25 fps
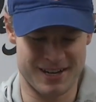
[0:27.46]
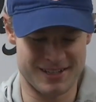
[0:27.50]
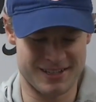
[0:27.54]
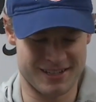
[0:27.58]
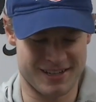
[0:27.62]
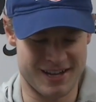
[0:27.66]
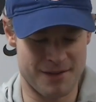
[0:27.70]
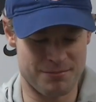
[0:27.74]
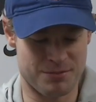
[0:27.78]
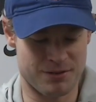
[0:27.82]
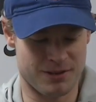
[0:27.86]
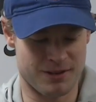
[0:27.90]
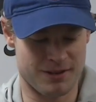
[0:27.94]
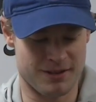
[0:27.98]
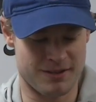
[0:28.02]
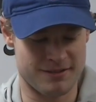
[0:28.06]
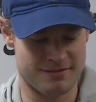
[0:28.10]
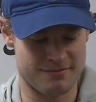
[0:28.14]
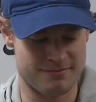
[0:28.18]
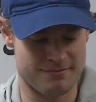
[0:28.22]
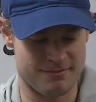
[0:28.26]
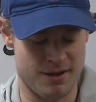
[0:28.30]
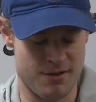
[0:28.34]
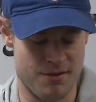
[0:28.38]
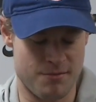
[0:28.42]
a
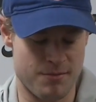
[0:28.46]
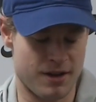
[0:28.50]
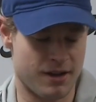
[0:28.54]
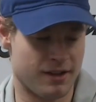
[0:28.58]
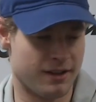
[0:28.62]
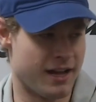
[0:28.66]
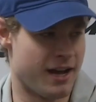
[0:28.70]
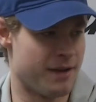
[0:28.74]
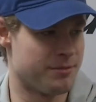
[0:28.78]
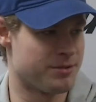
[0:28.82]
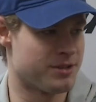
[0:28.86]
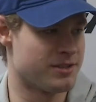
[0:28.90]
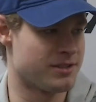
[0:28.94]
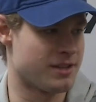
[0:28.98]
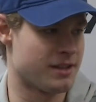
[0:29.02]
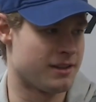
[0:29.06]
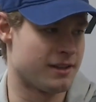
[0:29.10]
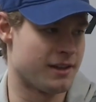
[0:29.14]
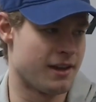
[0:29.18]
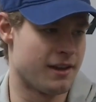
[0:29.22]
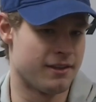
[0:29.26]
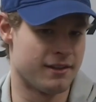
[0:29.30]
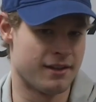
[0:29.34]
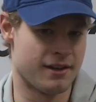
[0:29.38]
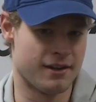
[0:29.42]
couple maybe mental lapses at
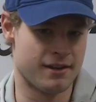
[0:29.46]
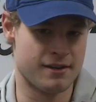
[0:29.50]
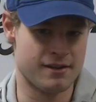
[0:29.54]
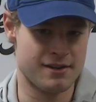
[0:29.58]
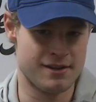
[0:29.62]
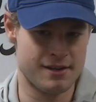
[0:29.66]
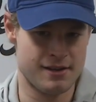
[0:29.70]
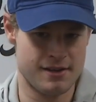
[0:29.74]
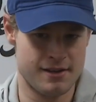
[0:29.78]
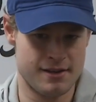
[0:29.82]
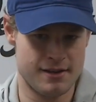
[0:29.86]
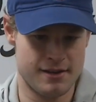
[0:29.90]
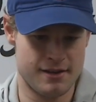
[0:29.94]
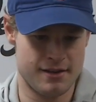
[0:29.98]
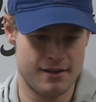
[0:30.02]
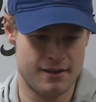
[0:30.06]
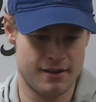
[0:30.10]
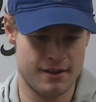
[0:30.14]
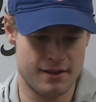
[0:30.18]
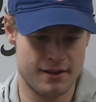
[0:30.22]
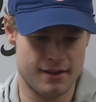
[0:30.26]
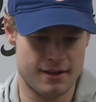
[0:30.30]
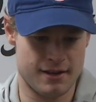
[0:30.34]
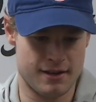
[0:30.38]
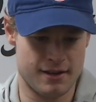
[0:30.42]
the end there,
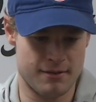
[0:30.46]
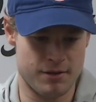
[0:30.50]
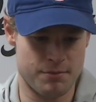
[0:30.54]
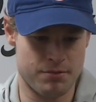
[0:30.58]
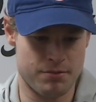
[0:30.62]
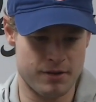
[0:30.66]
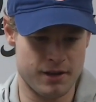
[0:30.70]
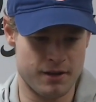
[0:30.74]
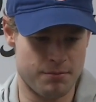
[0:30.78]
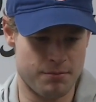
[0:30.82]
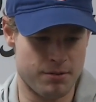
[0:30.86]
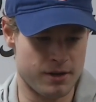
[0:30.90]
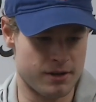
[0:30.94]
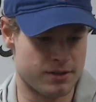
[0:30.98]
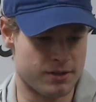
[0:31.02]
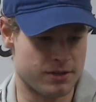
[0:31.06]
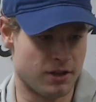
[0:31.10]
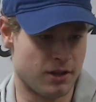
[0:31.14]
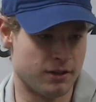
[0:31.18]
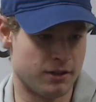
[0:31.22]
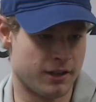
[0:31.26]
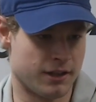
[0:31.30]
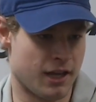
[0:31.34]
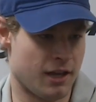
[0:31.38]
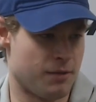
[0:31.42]
we played a pretty
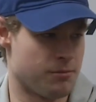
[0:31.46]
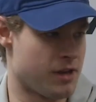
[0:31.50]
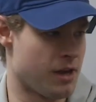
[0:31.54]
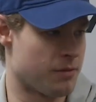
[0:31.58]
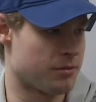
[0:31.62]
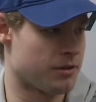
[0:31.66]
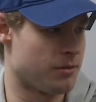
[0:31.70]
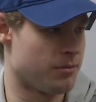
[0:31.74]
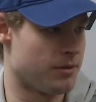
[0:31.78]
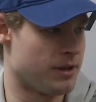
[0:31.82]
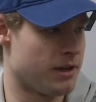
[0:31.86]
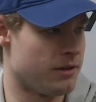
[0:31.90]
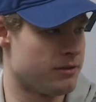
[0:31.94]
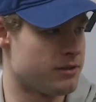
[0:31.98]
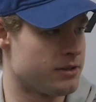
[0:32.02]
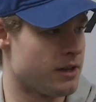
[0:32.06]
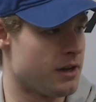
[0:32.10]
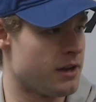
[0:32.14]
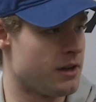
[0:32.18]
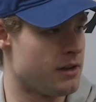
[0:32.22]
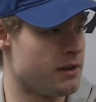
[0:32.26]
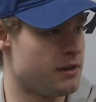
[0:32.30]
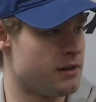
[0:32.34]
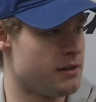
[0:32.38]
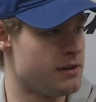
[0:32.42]
solid game, kept them to the
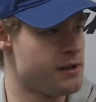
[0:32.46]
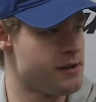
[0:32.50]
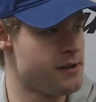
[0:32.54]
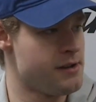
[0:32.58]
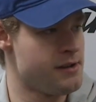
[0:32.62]
outside.